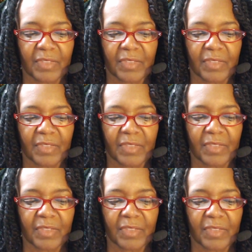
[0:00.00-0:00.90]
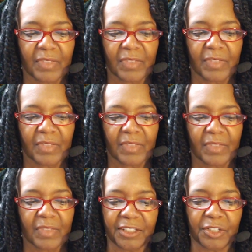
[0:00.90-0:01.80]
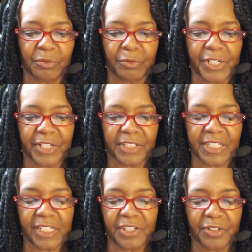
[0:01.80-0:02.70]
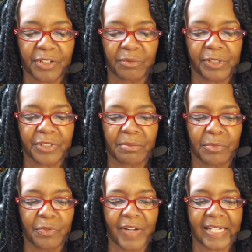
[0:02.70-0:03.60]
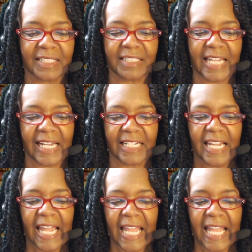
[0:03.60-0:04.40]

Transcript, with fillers: He wanted me to drop my 10 career 10 year career to move out of state